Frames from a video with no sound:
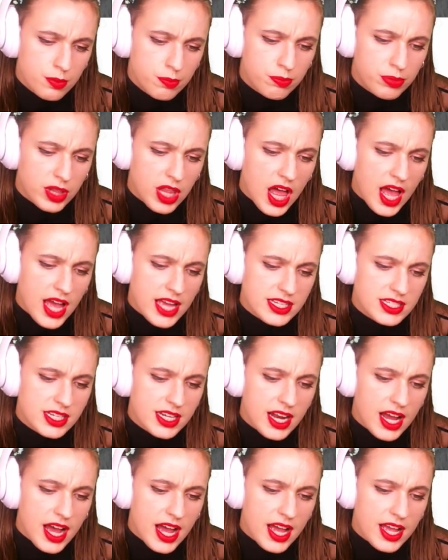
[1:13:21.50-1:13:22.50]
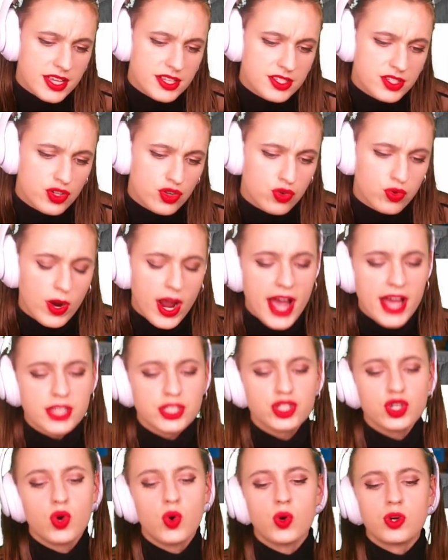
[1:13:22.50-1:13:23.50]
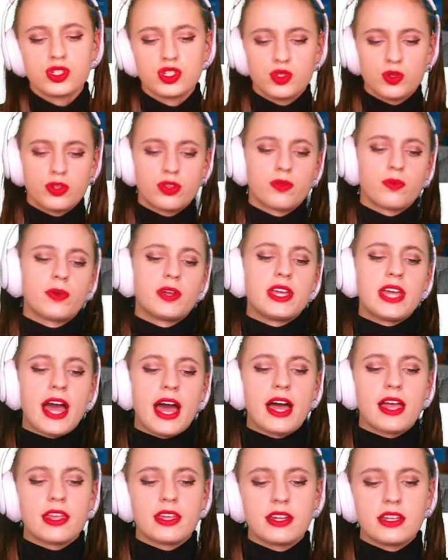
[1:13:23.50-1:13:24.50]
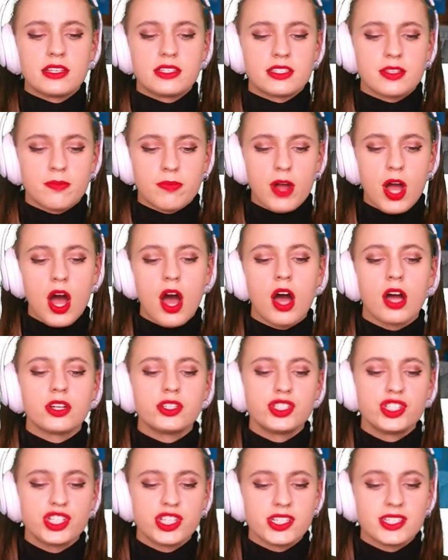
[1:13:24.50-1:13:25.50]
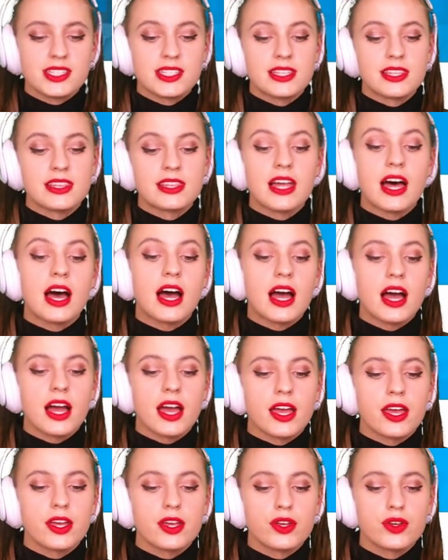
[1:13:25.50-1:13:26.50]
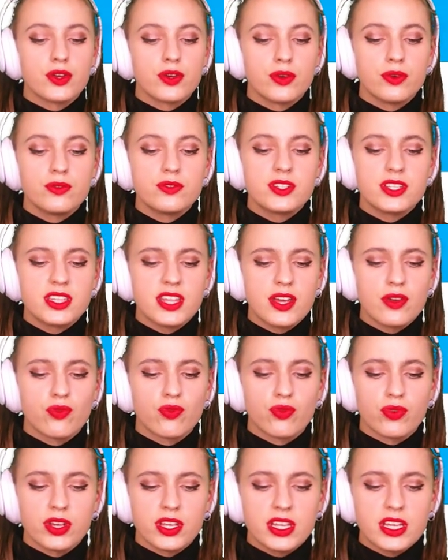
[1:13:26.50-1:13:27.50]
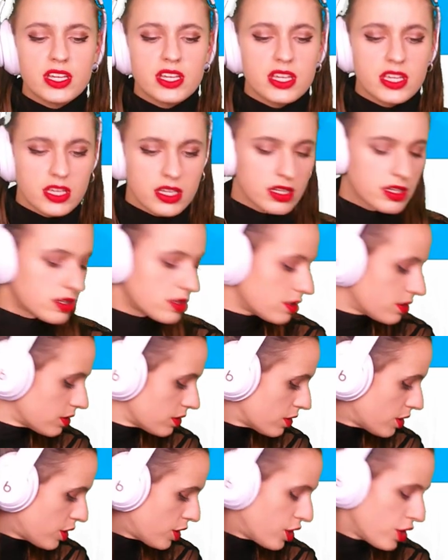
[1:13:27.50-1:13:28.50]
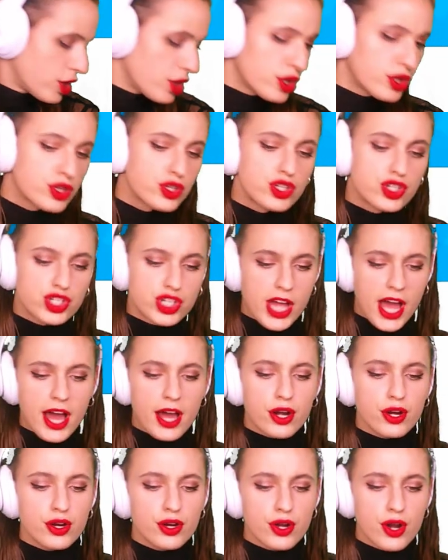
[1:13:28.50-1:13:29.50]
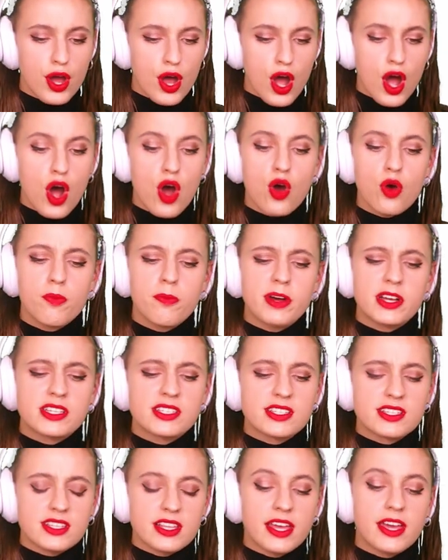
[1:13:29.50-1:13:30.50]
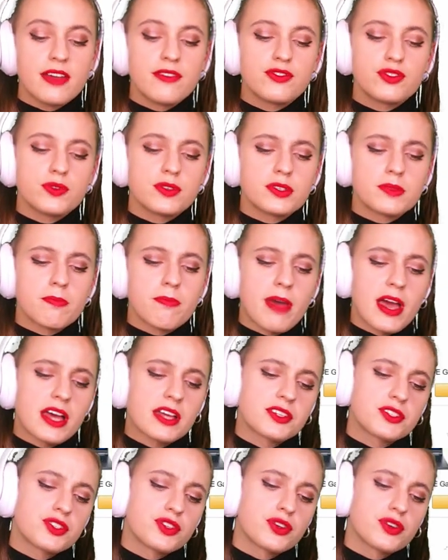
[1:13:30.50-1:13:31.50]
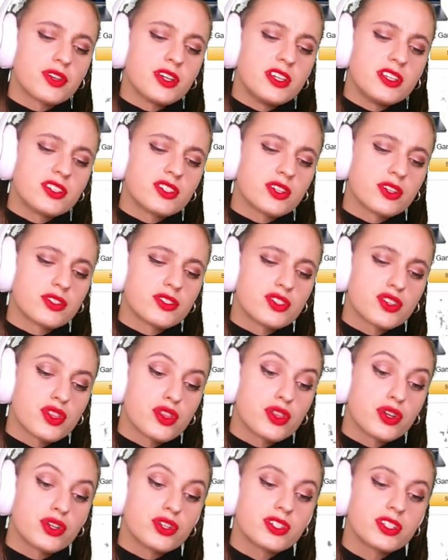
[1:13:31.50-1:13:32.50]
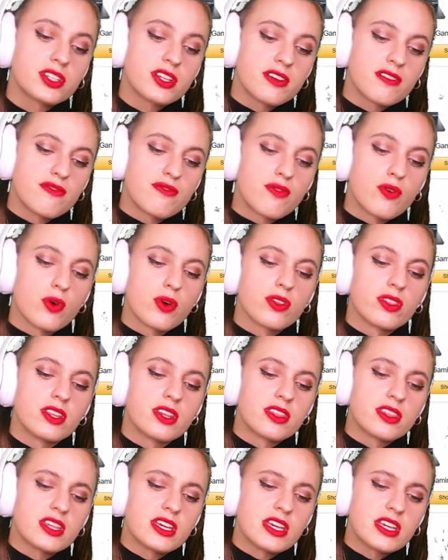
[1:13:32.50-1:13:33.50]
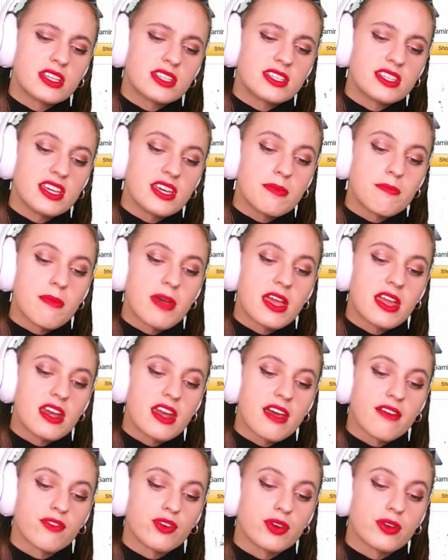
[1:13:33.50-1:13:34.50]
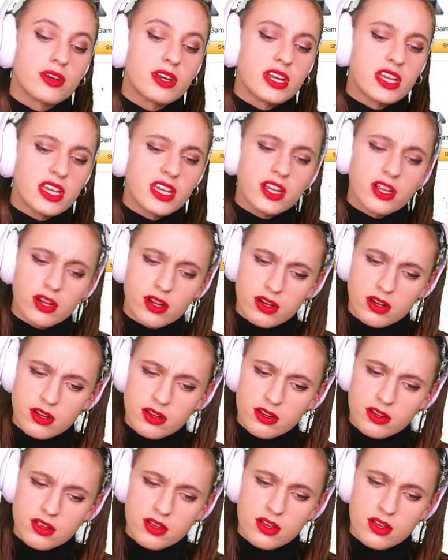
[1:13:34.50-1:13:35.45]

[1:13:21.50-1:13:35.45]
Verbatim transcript: Blinded eyes, crash course with reality, subconscious lie. Who did they really kill? Shattered hope, a slave to his master, he starts thirsting for the things he may never near.